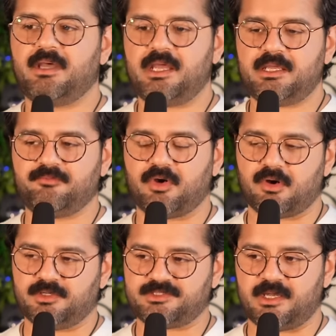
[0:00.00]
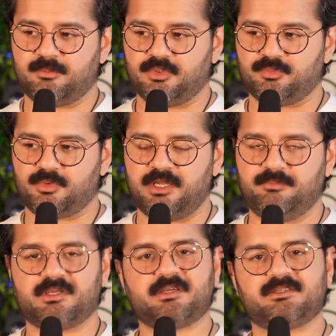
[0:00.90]
I have a hard time with Ray
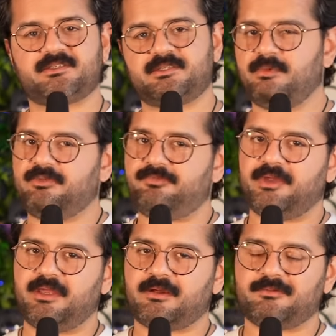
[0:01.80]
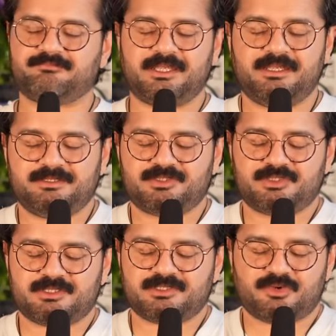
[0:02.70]
because, to be fair, he's
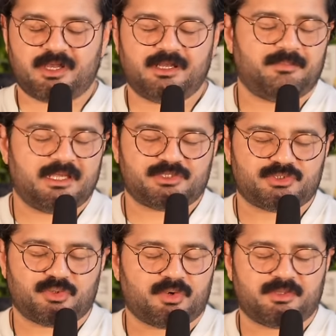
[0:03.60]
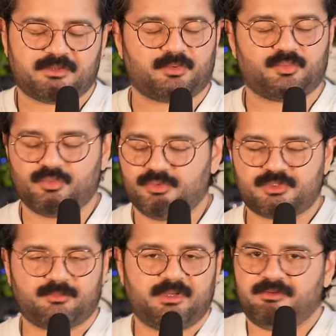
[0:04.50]
just trying to make sure that the
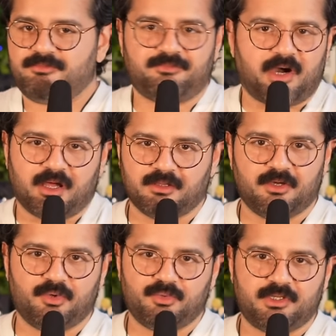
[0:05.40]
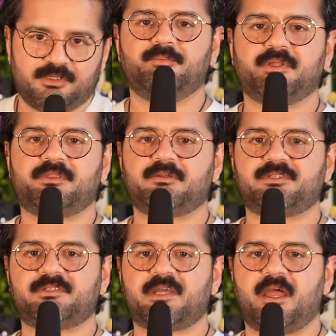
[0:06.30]
rules are being followed. But
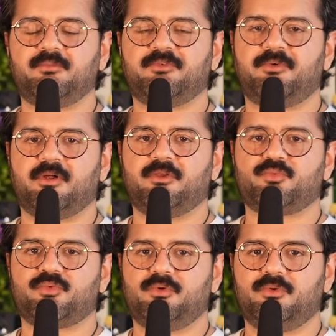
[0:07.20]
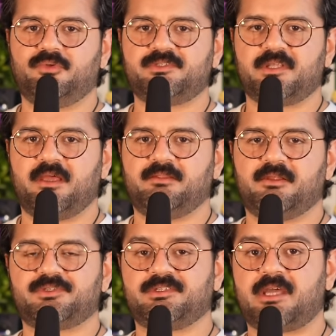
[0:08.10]
there's a time to follow rules, and
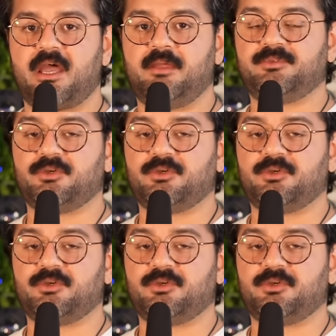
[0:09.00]
there's a time